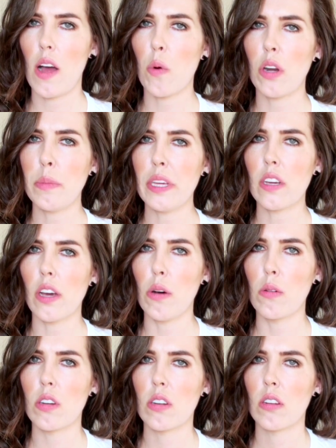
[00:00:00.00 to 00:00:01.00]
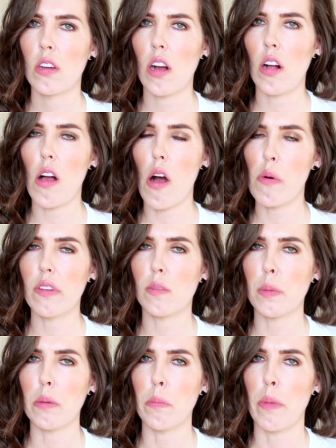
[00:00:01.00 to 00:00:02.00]
I want to be a goat. I'll
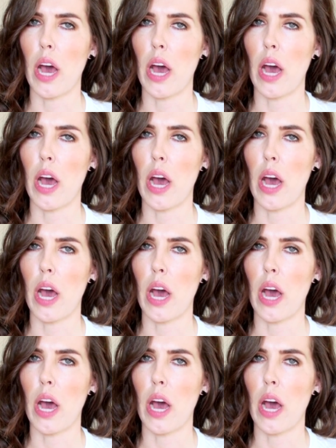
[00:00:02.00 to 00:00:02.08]
always be